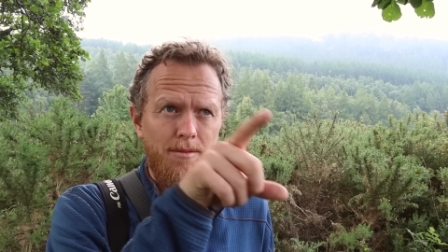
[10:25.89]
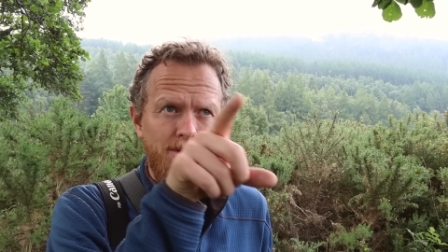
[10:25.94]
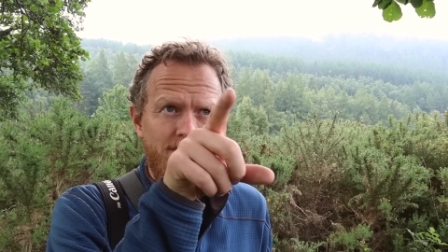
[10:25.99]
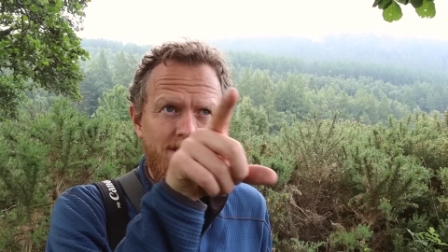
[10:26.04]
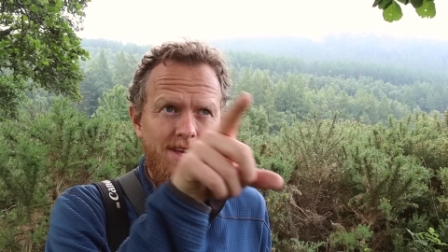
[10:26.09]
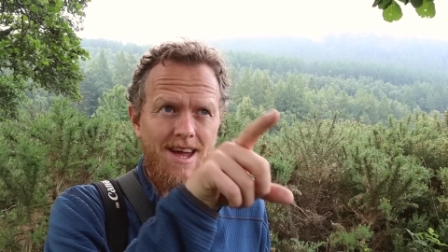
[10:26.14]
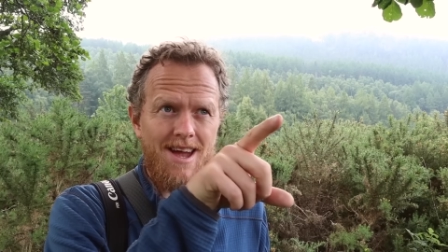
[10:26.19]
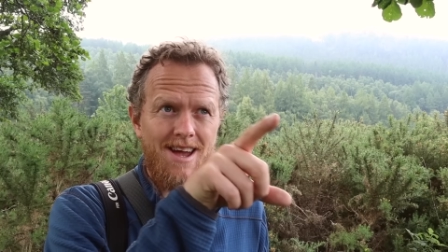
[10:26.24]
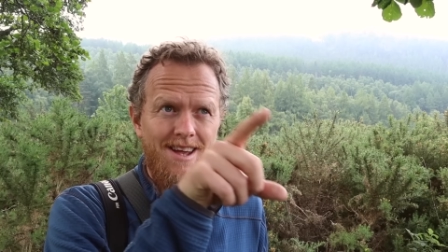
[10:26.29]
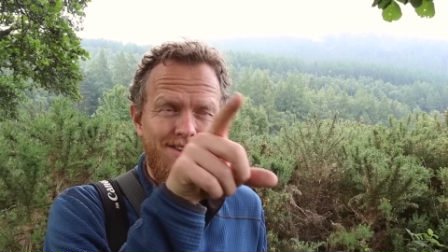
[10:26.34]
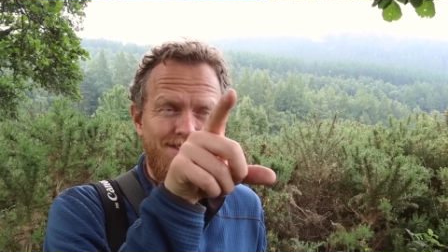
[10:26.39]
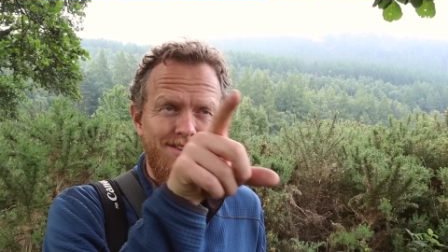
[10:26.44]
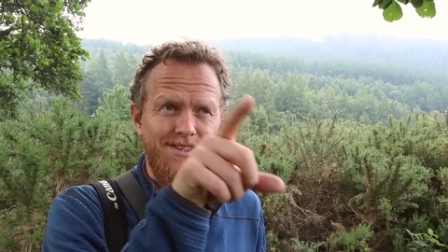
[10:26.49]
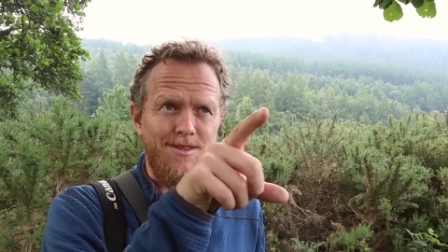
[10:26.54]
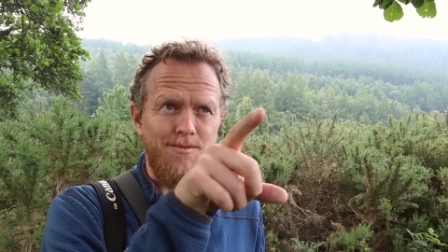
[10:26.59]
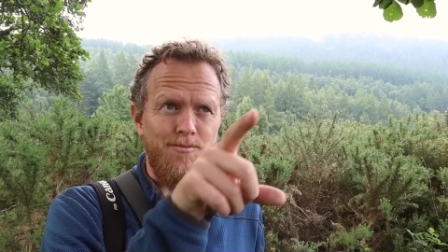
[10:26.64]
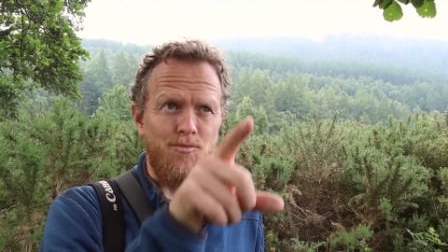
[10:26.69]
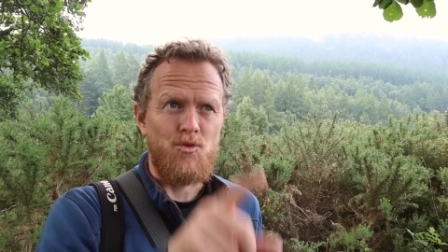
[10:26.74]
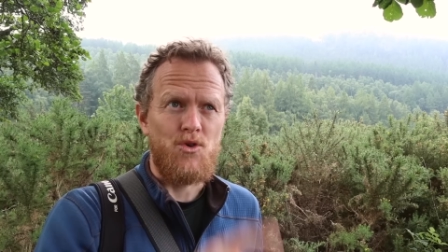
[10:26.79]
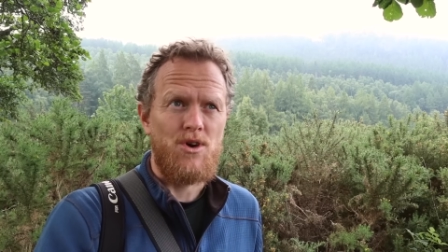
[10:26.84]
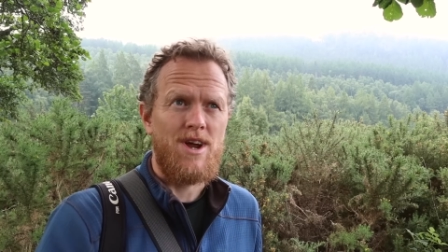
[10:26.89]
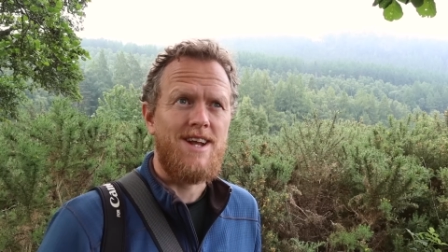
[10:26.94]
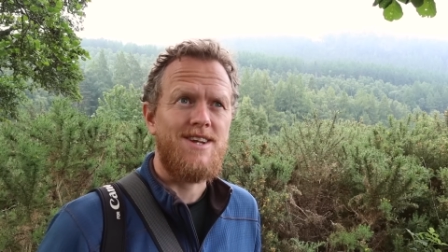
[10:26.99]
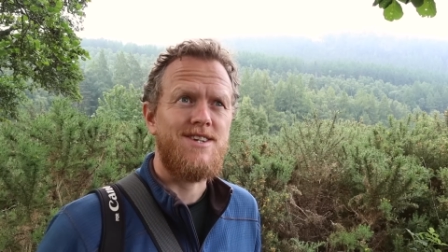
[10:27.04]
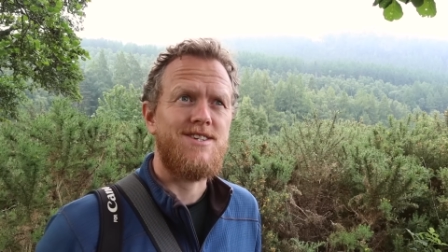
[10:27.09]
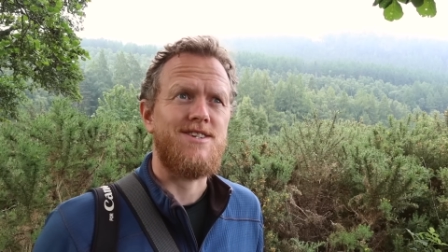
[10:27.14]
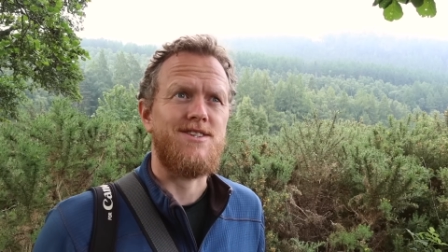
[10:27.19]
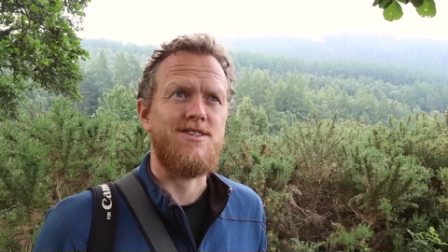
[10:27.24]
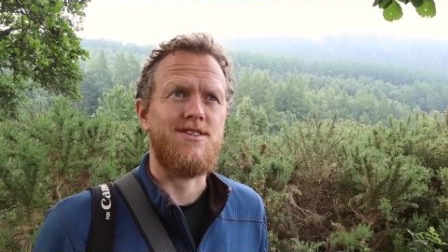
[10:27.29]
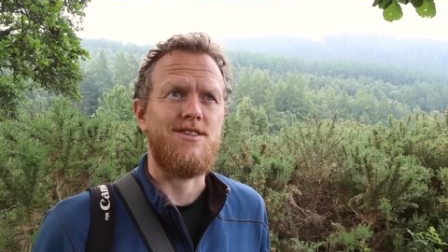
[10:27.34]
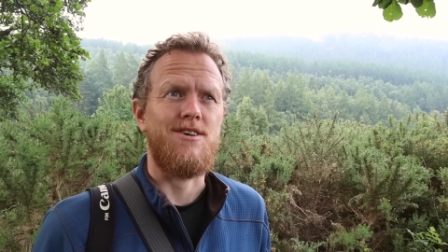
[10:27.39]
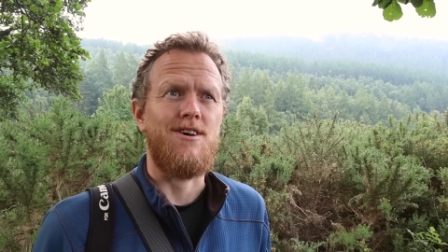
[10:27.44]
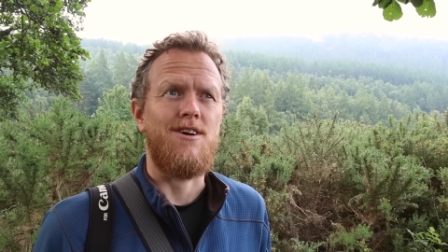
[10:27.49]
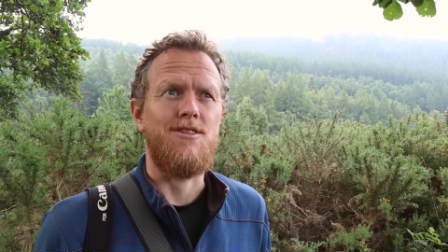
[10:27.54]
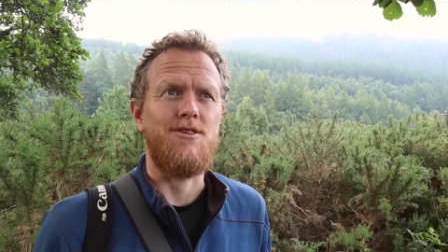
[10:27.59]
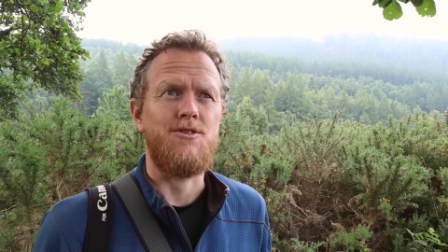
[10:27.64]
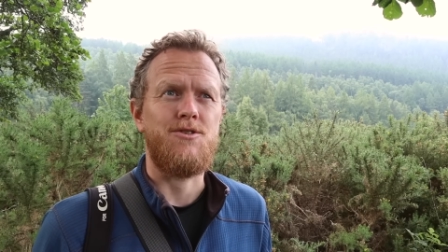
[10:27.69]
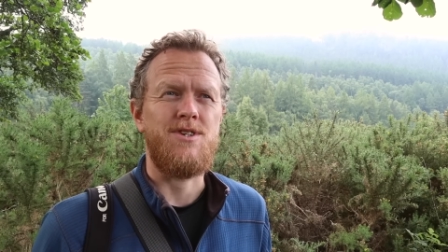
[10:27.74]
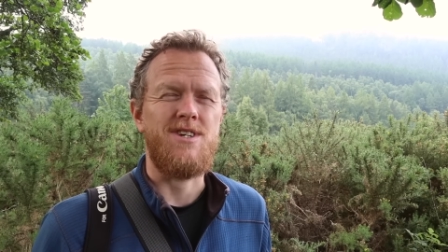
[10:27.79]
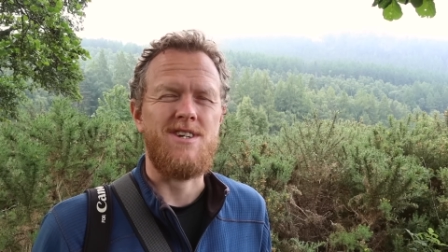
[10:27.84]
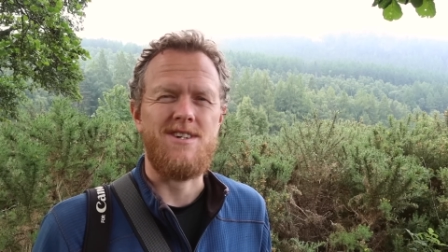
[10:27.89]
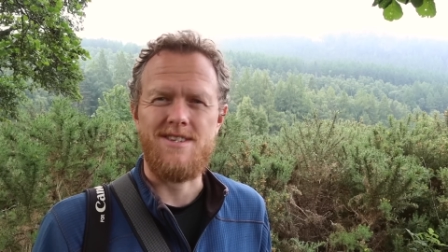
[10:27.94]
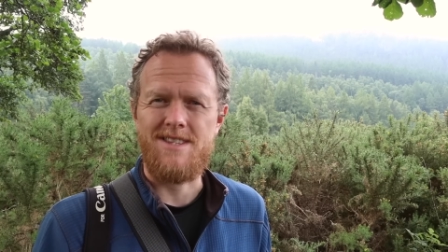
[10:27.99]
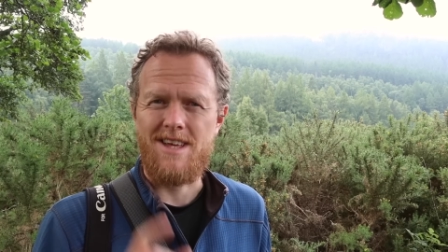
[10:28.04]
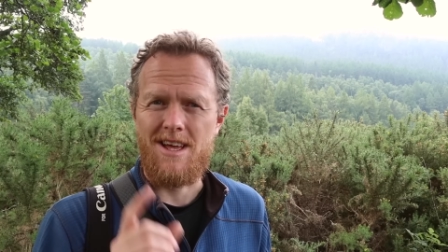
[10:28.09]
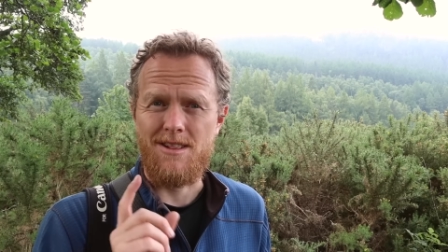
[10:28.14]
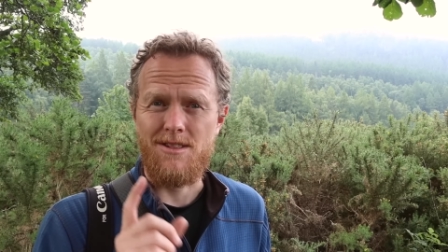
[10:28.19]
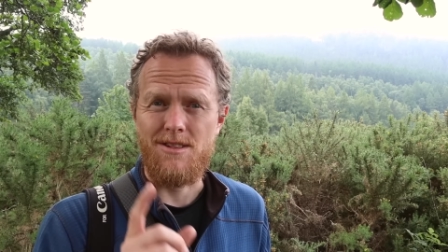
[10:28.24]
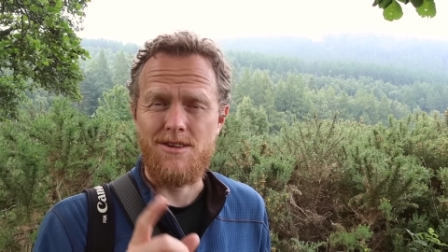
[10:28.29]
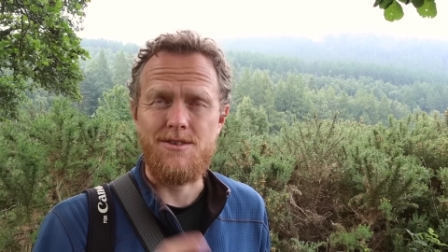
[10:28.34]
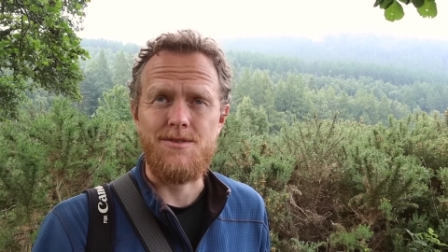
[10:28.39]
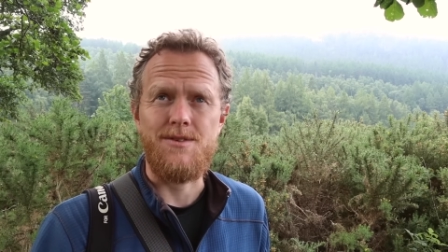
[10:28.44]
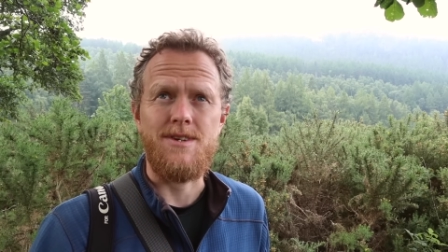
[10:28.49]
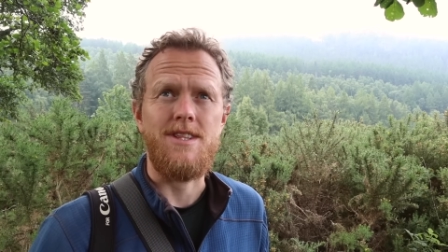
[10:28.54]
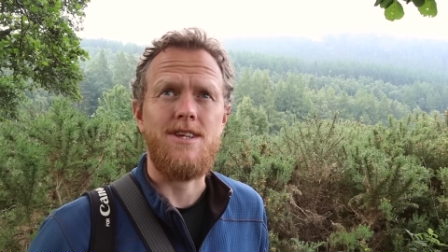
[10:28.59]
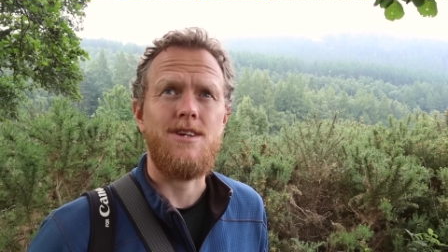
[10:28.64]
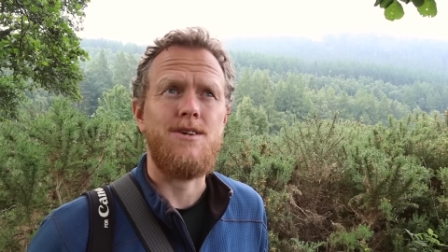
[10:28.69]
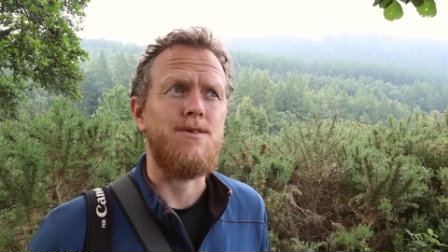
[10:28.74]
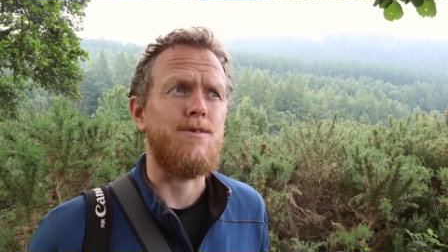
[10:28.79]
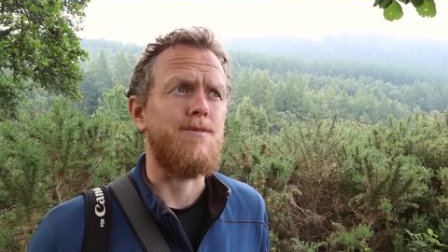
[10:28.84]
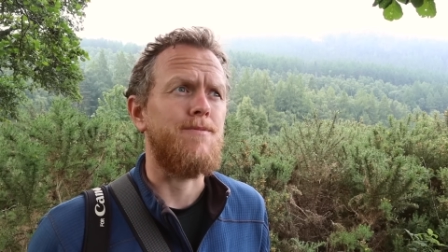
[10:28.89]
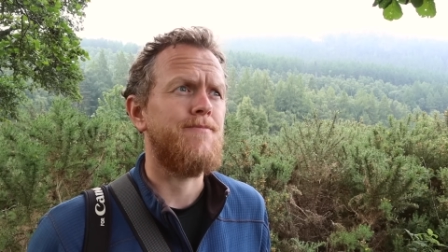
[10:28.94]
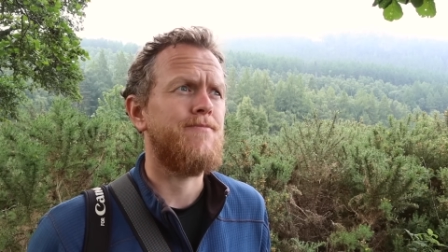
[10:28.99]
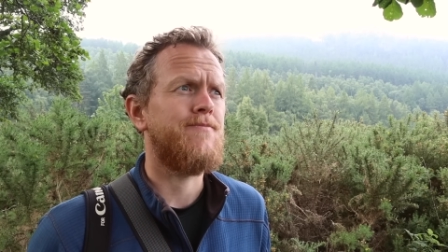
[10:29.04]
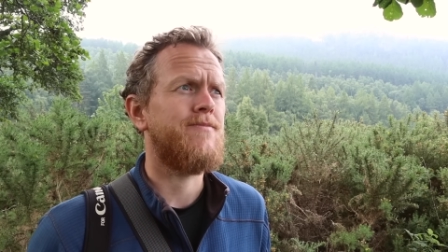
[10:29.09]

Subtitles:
on the edge of the branches of the alder tree, because that'll look really cool.